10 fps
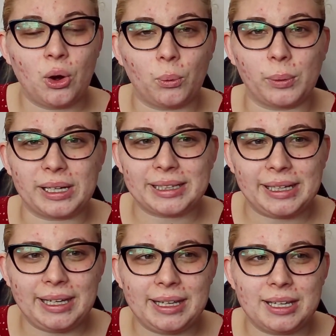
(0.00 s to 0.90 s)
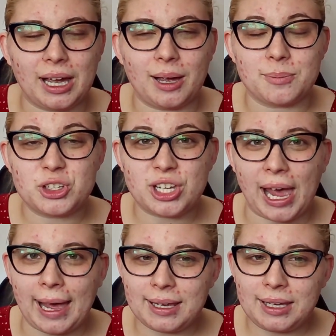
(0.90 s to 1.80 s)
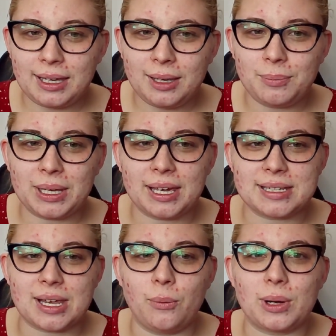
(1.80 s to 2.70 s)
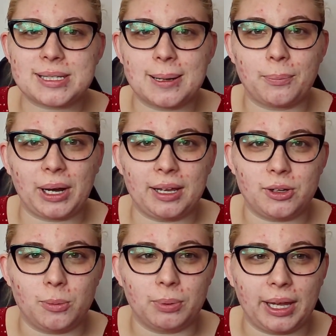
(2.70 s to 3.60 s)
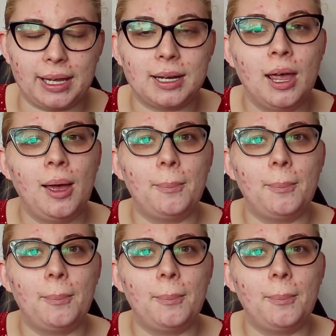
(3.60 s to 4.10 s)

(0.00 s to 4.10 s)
really shaggy because it wasn't a brand new blade.